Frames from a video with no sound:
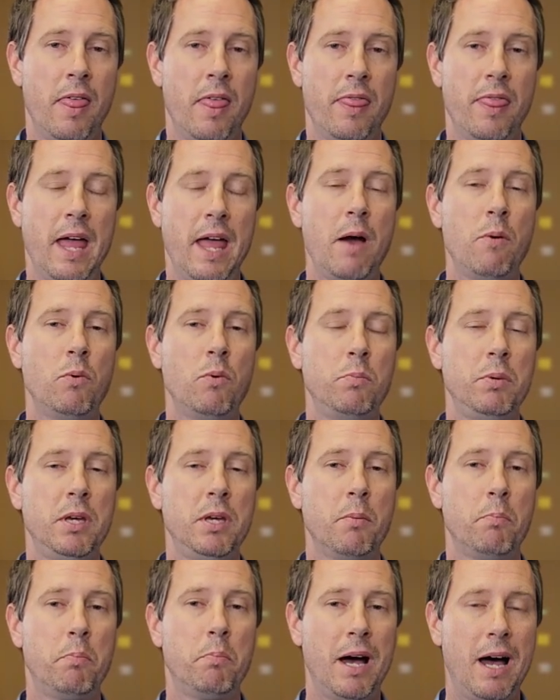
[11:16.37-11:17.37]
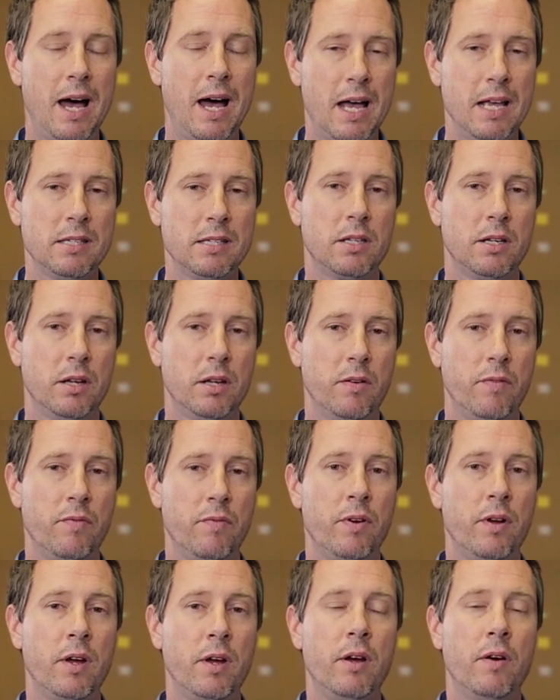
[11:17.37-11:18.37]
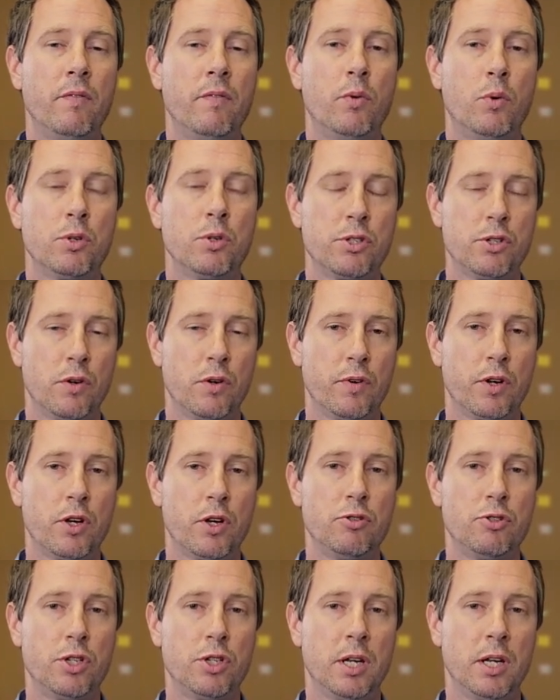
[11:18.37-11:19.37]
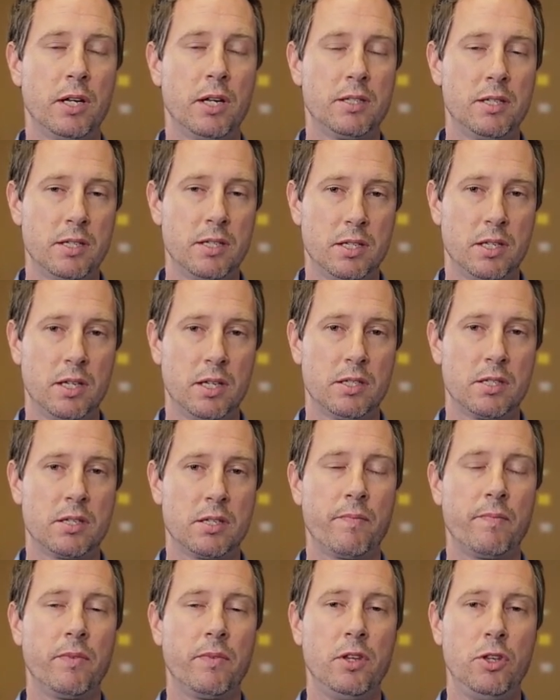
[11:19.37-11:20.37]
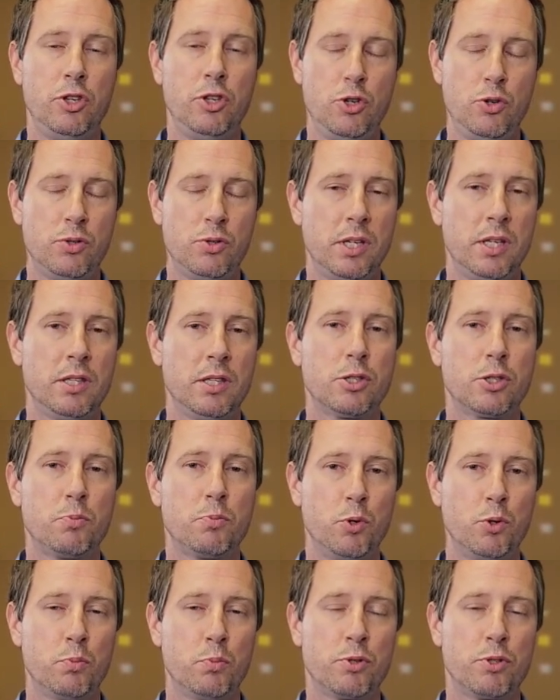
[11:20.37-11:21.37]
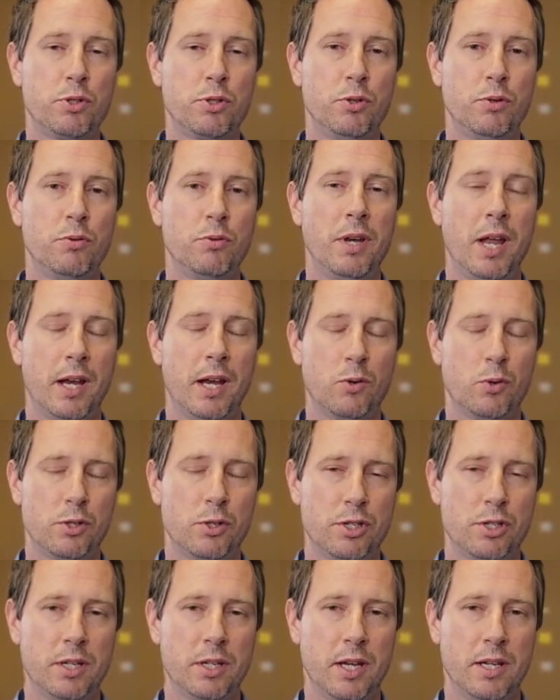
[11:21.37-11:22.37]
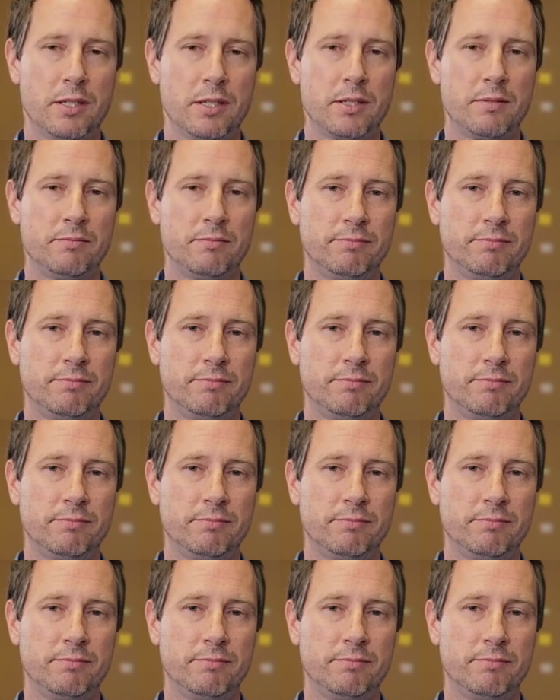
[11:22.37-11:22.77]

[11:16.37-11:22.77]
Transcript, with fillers: That would be a positive for cervicogenic dizziness using the Smooth Pursuit Neck Torsion Test.